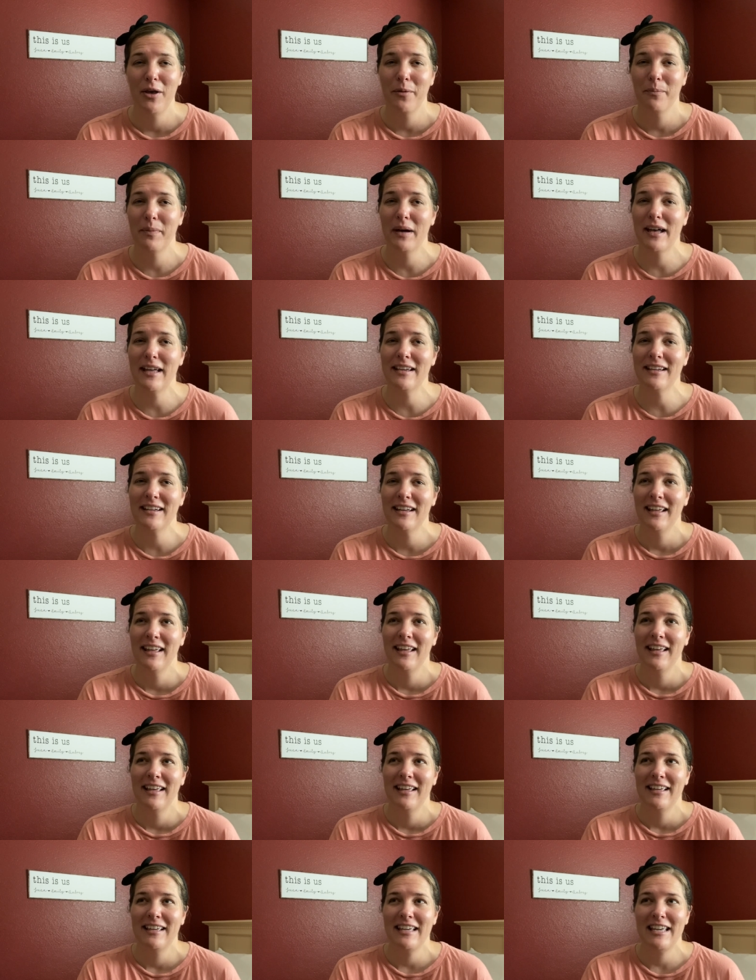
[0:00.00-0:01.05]
But
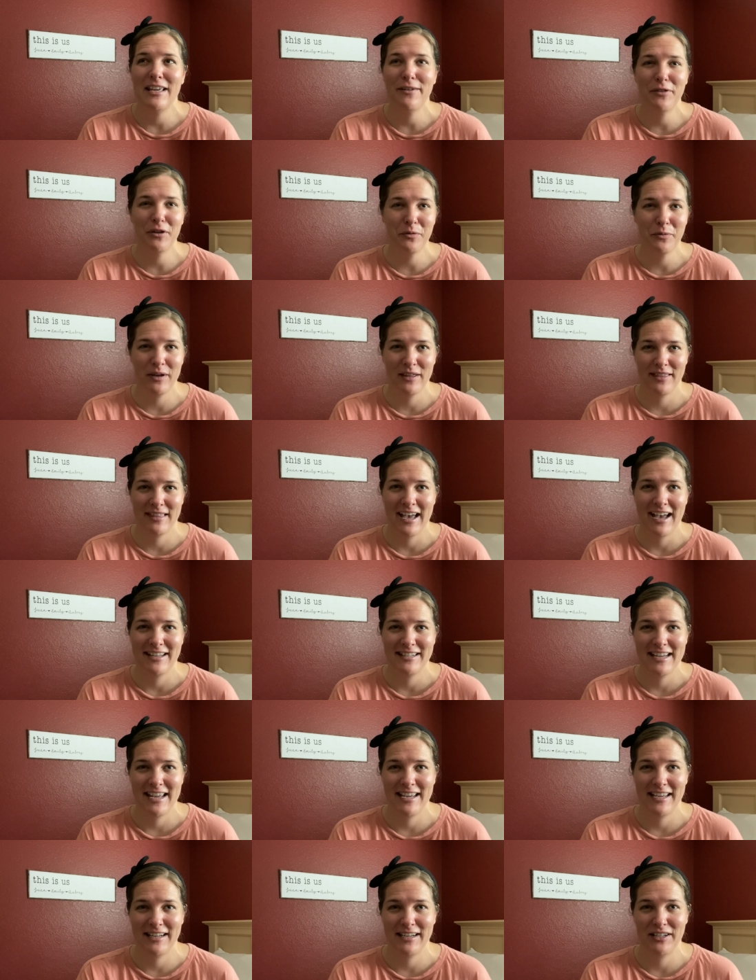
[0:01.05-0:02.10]
even with that
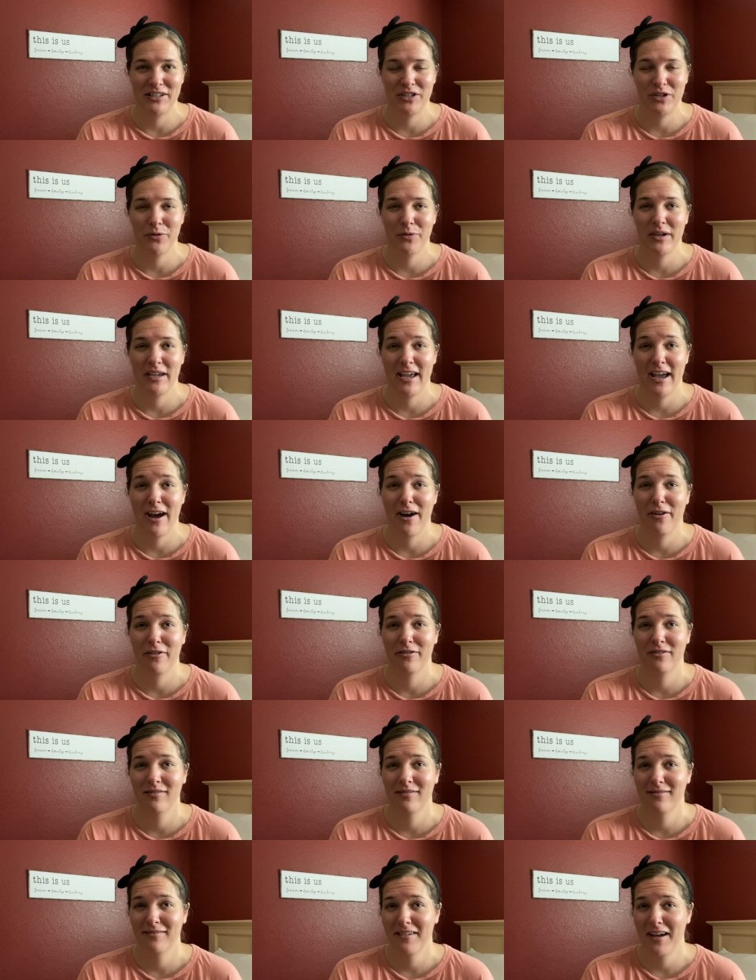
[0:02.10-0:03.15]
taken into account,
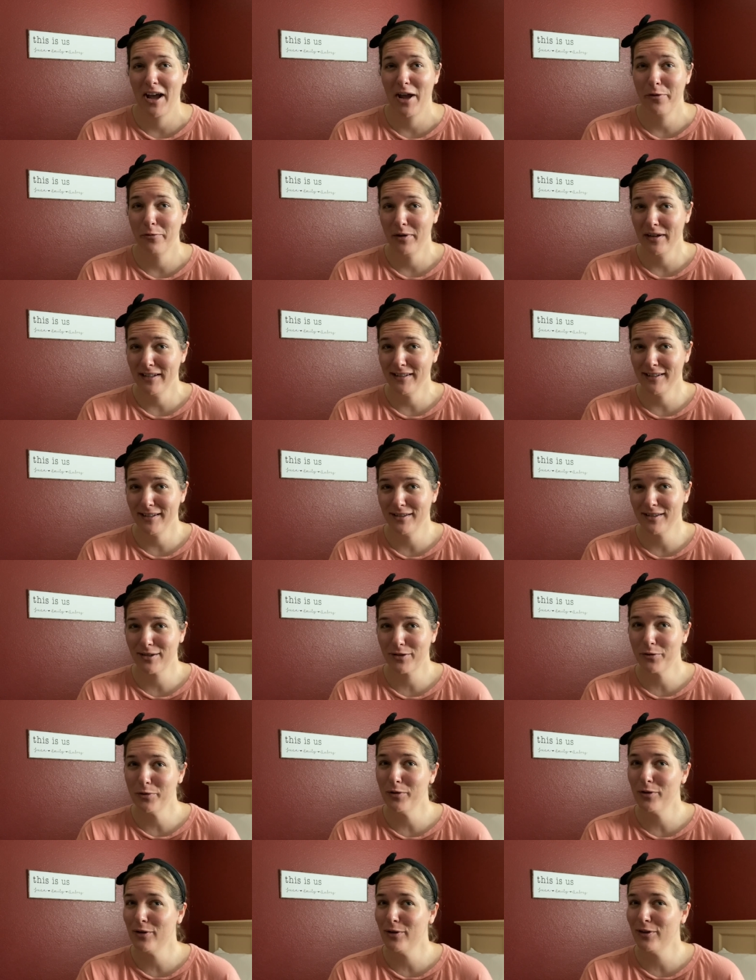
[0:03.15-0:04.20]
I was in
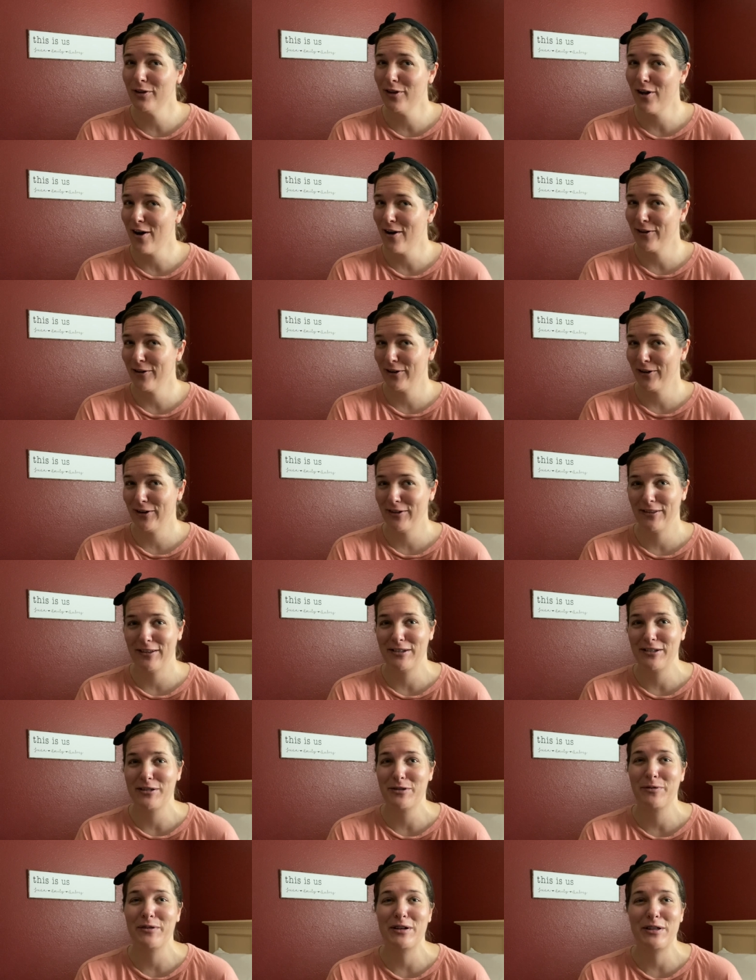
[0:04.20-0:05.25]
school longer than
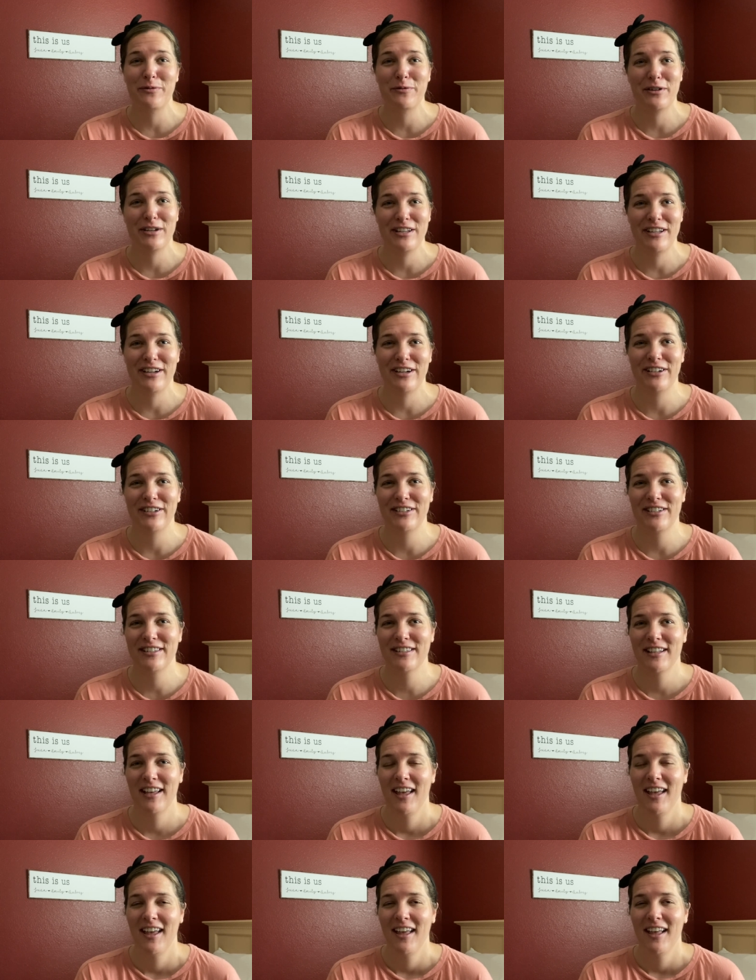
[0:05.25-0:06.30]
twenty-one years.
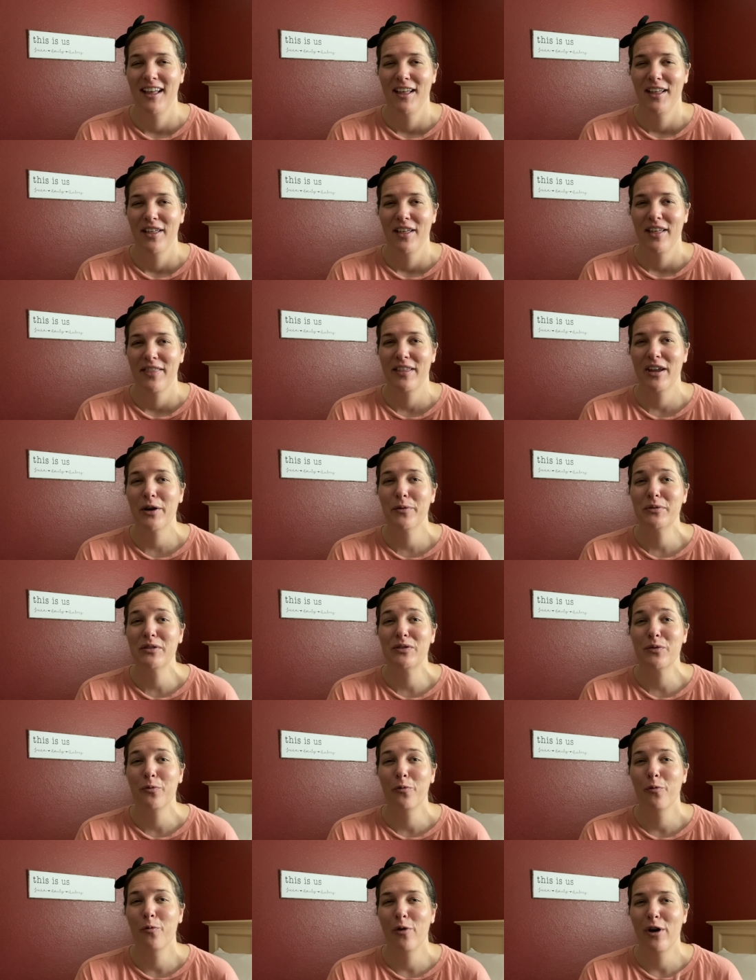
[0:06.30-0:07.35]
There was
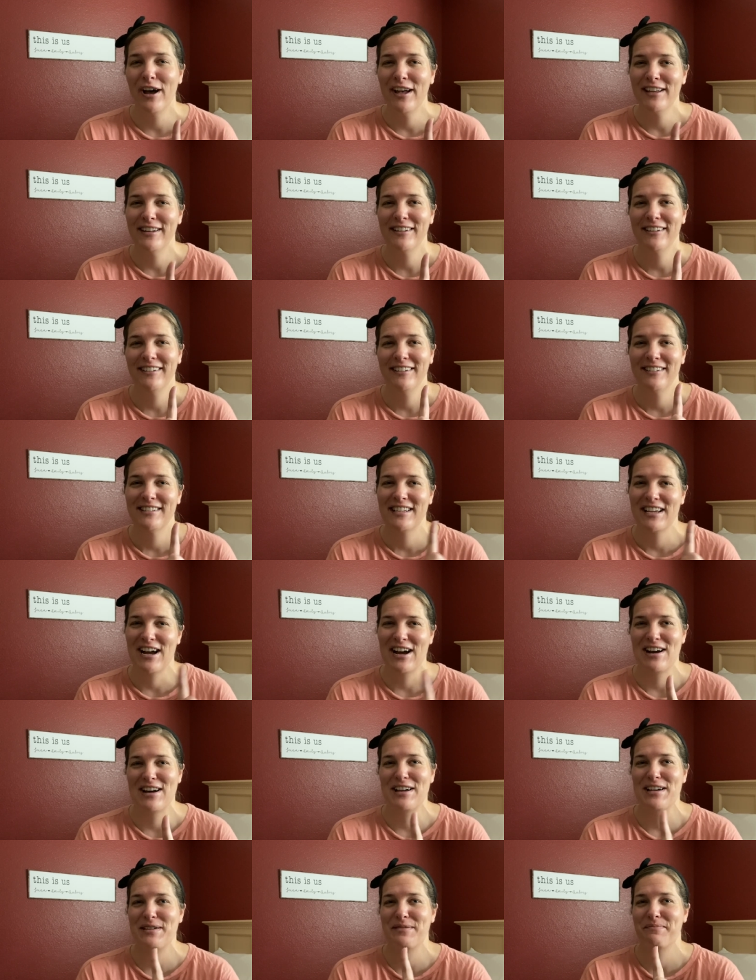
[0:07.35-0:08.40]
one
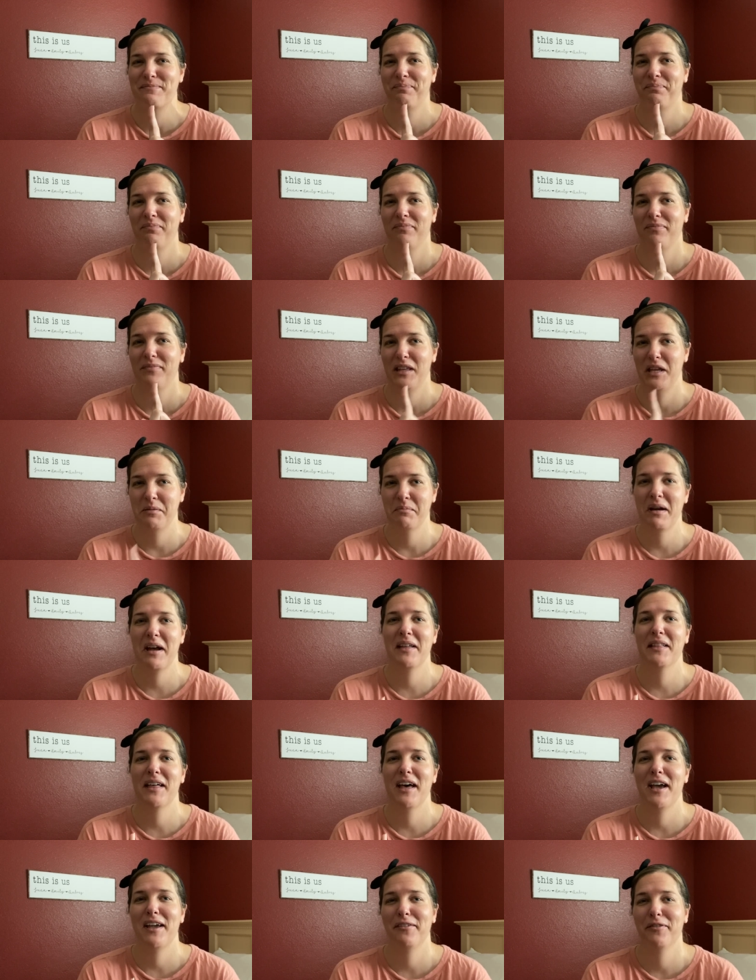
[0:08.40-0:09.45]
time in my
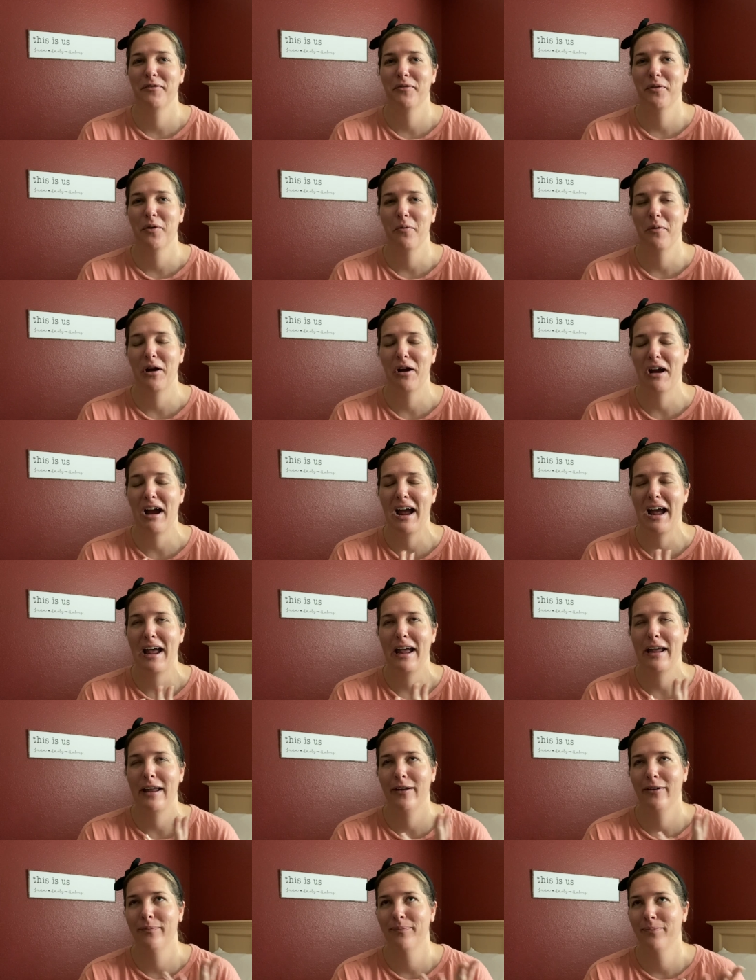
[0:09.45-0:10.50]
life where
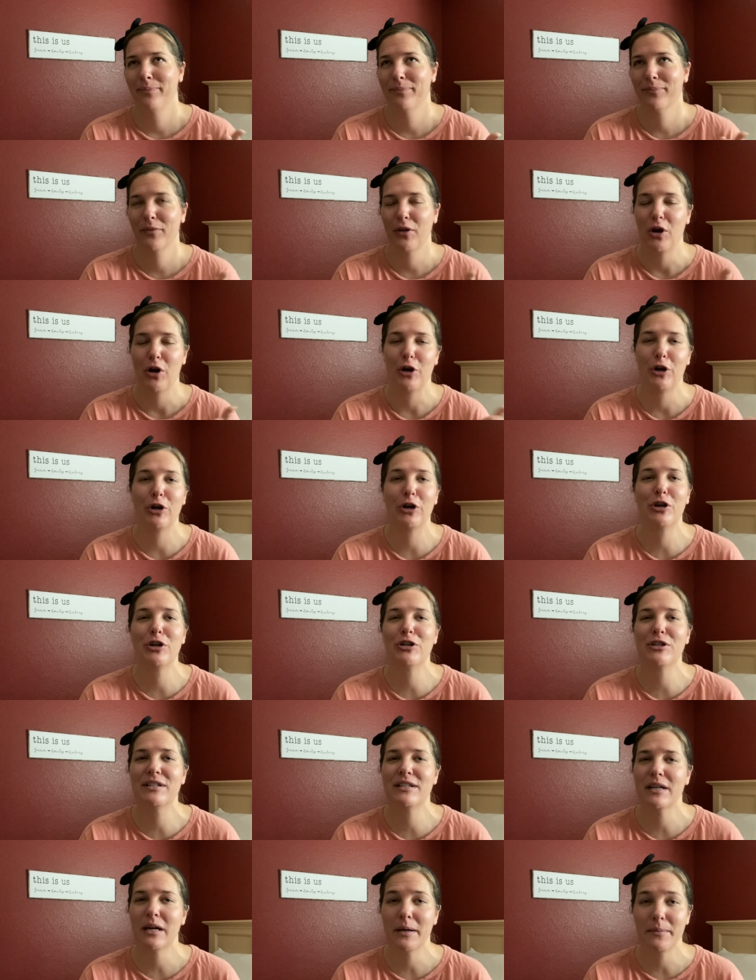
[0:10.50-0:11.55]
I
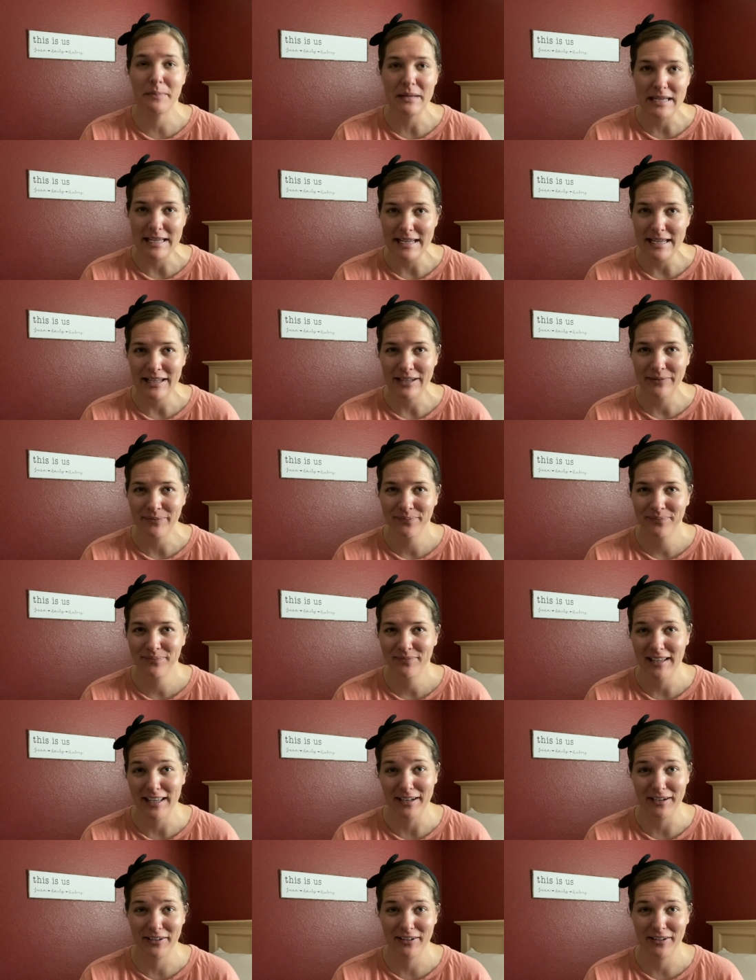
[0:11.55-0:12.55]
earned a B in a